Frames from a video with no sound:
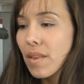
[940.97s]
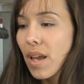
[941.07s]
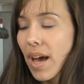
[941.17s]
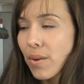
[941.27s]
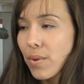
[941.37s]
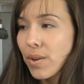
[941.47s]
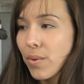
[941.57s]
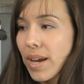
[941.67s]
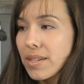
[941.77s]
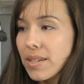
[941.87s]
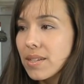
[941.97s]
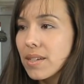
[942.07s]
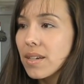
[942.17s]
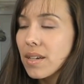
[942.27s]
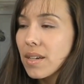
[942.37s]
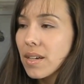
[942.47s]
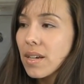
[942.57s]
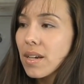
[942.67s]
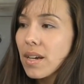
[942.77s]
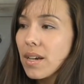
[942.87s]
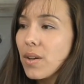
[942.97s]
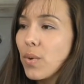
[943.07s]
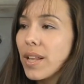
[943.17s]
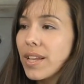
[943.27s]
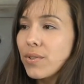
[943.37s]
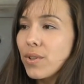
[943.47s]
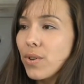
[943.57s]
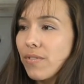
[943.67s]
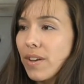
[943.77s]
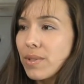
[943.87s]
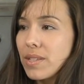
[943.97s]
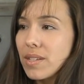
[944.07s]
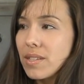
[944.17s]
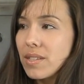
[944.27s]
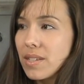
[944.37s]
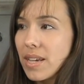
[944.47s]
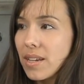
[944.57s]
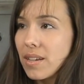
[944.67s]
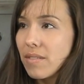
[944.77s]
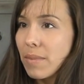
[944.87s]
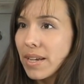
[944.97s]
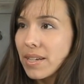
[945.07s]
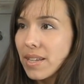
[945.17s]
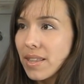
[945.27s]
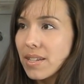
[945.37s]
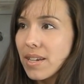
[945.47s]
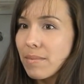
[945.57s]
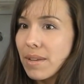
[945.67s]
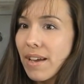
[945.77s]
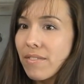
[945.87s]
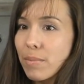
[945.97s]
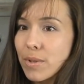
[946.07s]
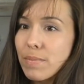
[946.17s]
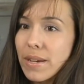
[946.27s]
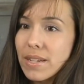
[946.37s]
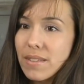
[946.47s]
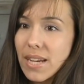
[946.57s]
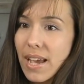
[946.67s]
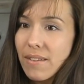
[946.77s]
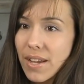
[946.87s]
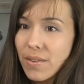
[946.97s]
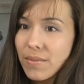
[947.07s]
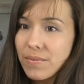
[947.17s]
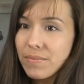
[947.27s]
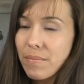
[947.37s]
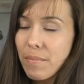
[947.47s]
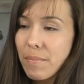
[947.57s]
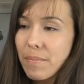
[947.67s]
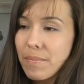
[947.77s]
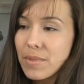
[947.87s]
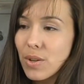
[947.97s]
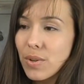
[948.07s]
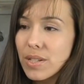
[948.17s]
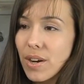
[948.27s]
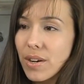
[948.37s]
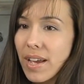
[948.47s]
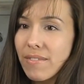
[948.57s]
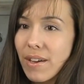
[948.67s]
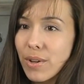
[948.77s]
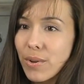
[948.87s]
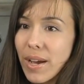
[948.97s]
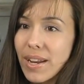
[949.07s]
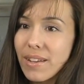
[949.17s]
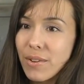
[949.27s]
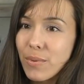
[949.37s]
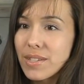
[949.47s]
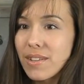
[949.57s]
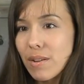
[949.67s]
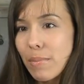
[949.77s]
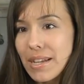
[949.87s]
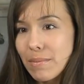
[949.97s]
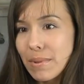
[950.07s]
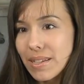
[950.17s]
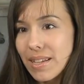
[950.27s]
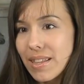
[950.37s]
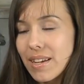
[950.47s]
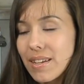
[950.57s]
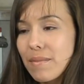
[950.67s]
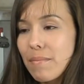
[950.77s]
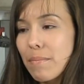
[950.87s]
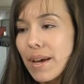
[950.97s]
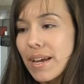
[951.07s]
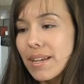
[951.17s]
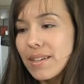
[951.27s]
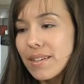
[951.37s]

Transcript: I regret, well, I don't know if I was in a state of mind at that time to have the perspective that I have now. So it's hard to have that regret if it wasn't even a possibility then. But